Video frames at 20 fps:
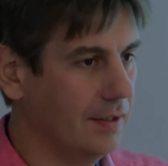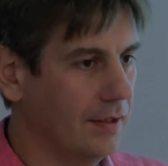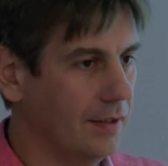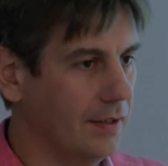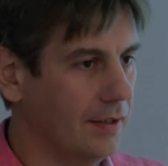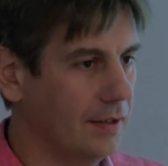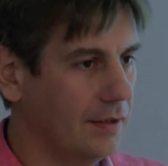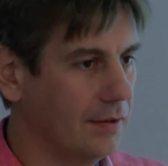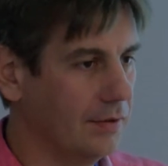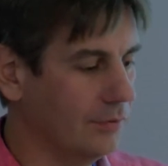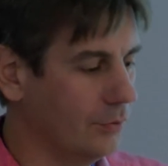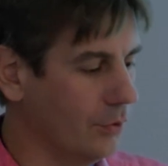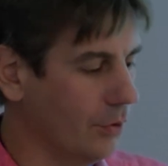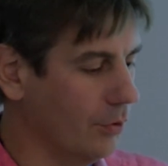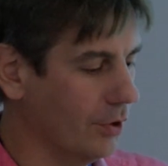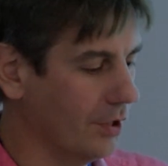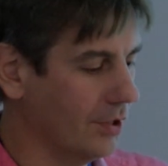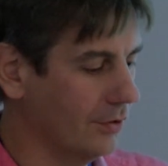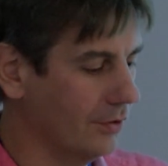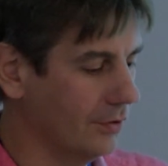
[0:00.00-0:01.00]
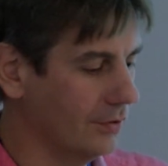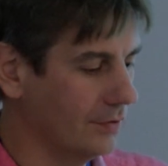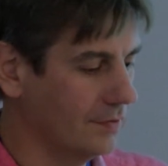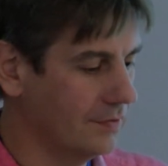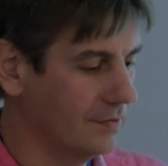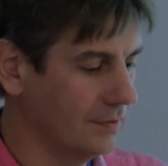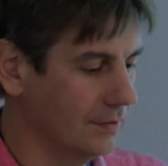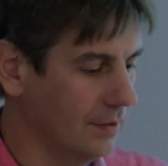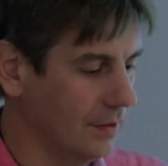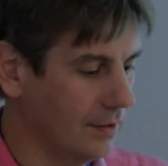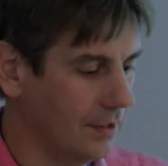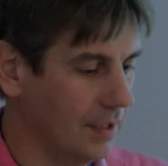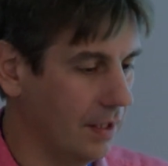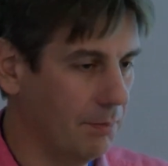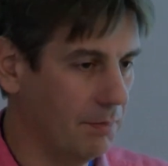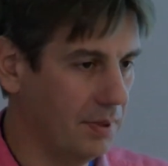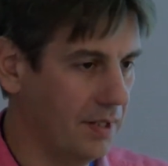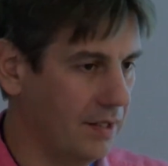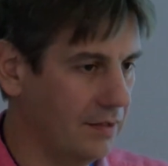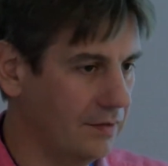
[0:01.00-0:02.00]
We're working on
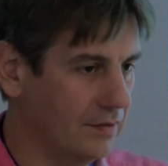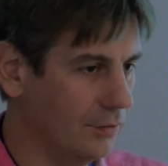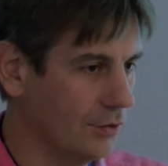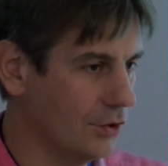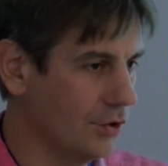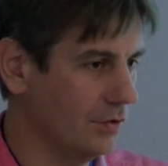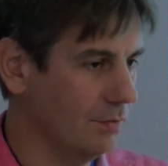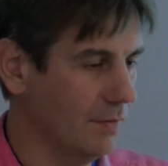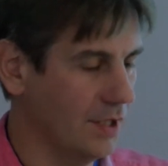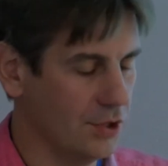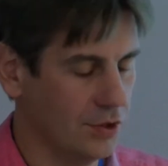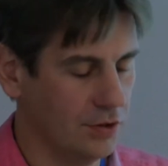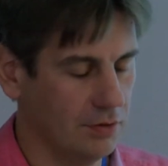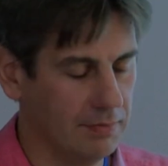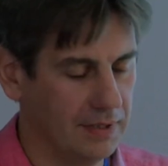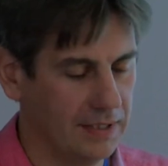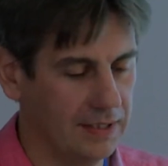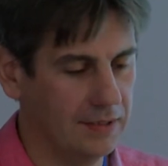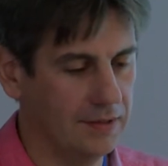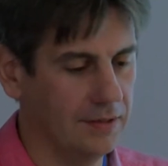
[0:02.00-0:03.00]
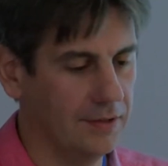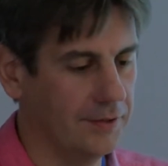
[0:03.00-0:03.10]
campaigns that was just mentioned by